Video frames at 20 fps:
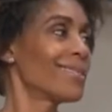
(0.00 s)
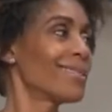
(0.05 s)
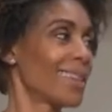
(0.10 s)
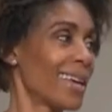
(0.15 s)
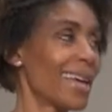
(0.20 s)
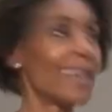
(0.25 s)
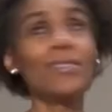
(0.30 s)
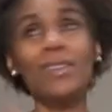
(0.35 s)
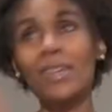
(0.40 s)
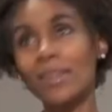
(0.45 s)

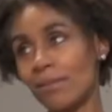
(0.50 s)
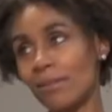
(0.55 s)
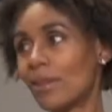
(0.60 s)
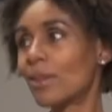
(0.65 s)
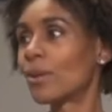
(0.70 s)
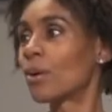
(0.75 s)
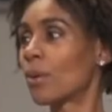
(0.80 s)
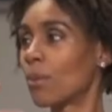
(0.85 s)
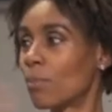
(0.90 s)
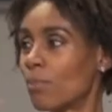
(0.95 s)
And then, you
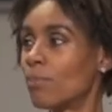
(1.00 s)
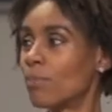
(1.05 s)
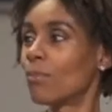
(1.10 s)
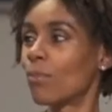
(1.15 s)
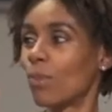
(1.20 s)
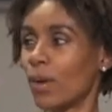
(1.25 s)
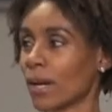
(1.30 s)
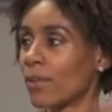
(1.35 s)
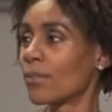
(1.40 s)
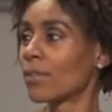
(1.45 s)
know,
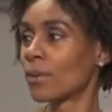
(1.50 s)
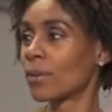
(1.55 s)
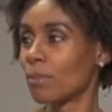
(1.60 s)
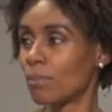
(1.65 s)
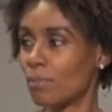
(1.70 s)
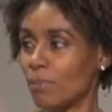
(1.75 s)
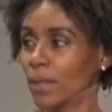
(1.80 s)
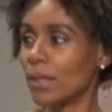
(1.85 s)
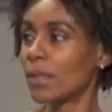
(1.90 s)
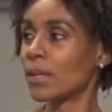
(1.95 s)
whatever
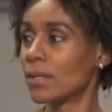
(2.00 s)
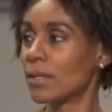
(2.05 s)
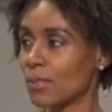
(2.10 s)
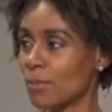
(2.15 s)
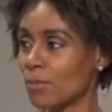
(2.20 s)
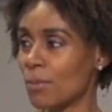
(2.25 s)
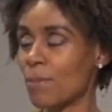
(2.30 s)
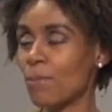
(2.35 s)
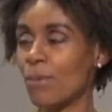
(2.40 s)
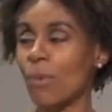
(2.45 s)
millions
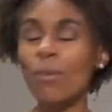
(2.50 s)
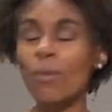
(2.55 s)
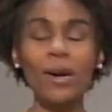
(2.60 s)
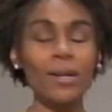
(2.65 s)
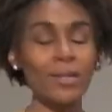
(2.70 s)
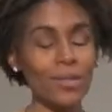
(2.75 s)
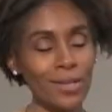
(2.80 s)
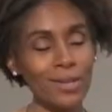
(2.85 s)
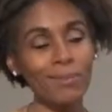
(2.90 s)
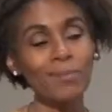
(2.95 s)
of people
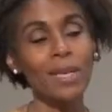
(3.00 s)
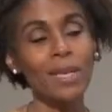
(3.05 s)
watching.